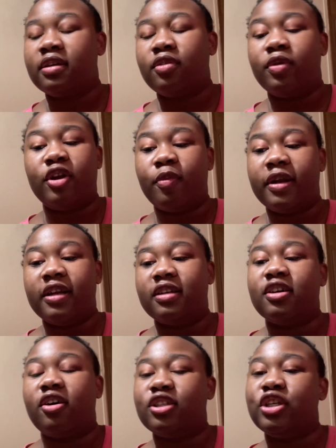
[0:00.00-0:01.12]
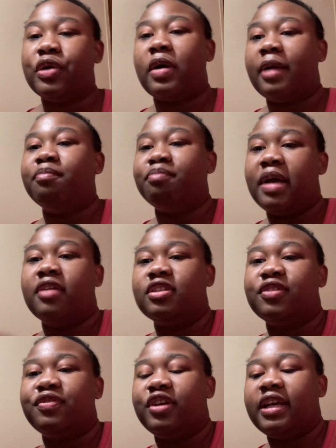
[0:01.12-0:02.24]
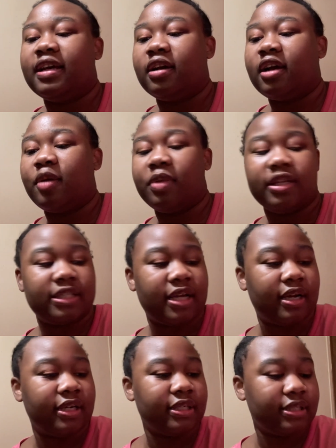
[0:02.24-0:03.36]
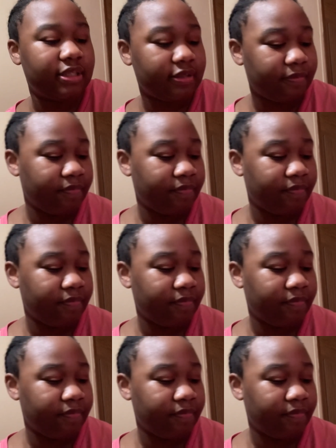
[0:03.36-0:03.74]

with nobody to talk to, I'm bound to forget a couple of signs.